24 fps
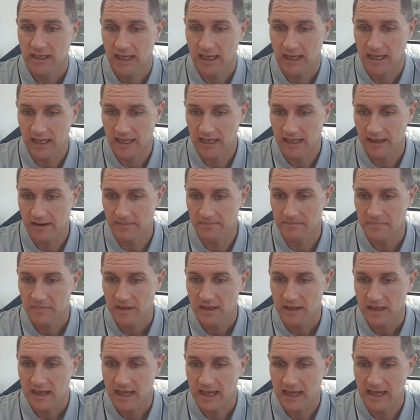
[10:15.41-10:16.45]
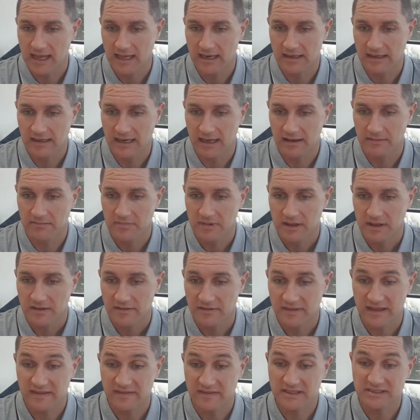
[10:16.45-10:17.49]
Um, and um,
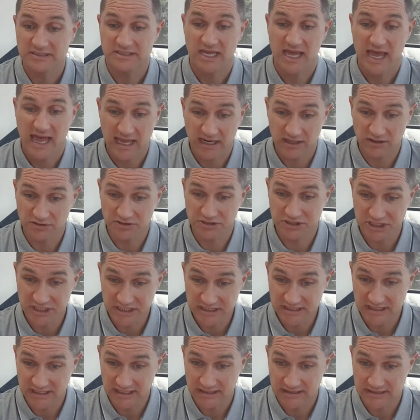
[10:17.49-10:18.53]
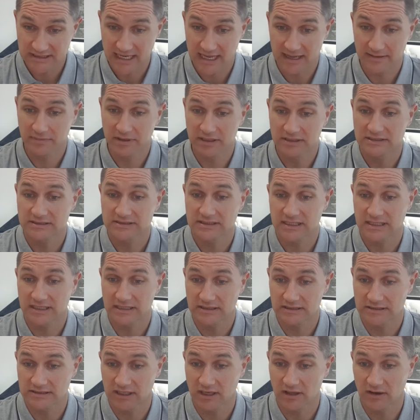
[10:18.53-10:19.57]
then there's analgesic tablets,
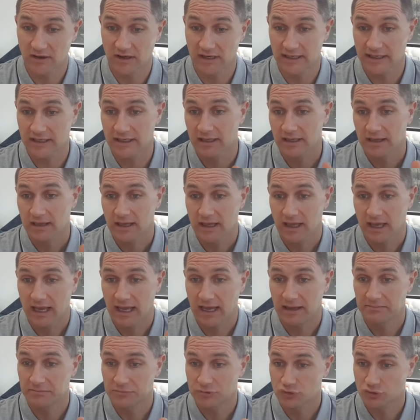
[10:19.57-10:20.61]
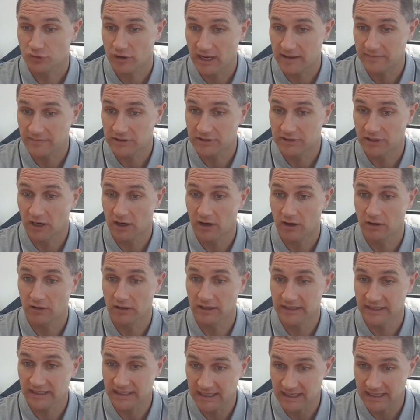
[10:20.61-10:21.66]
things like um,
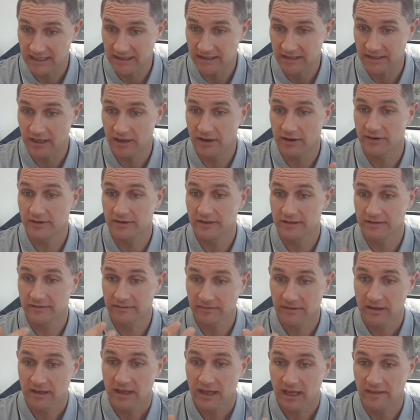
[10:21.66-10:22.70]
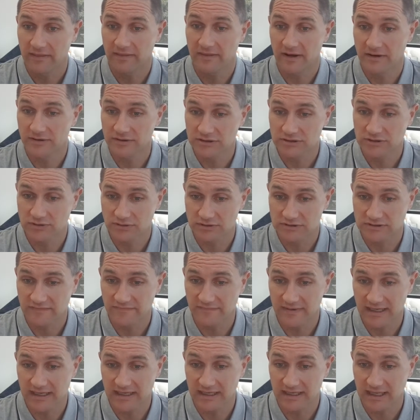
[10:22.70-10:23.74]
tramadol and endone and, and those sorts of
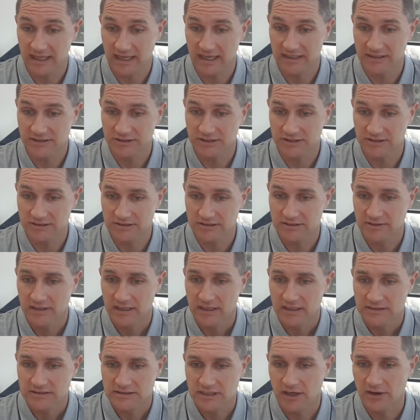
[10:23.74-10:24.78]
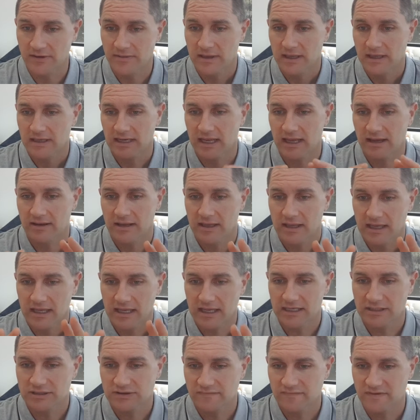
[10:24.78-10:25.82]
medications. So now
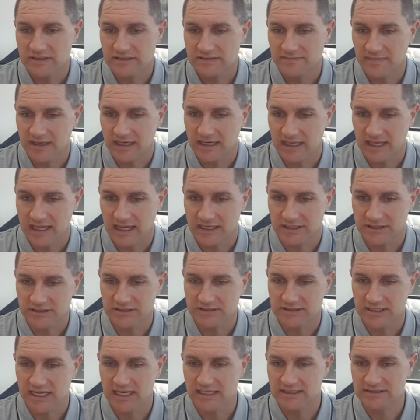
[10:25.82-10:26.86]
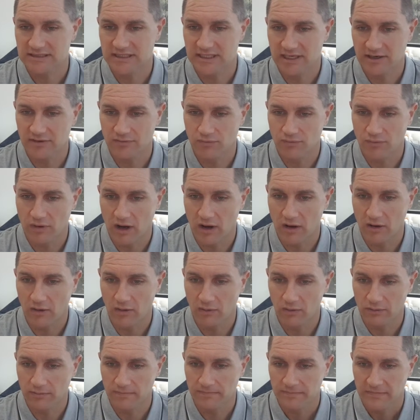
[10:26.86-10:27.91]
each of these medications has their
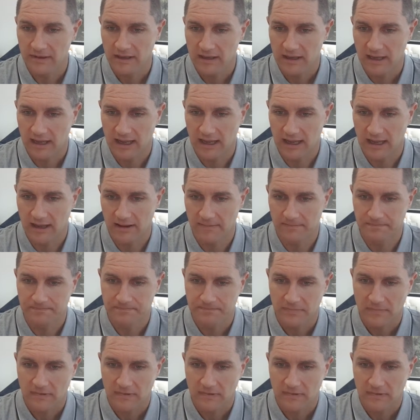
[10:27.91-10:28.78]
role. Um,